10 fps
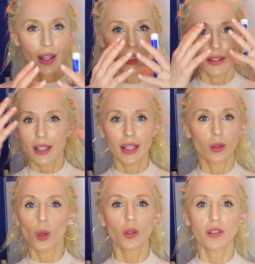and then
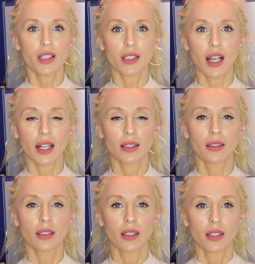all of a
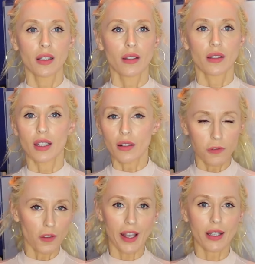sudden their
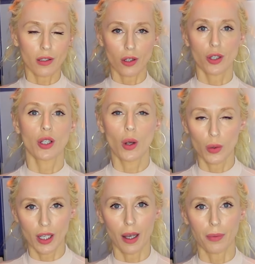face
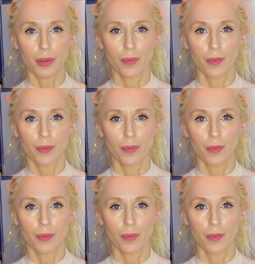shows up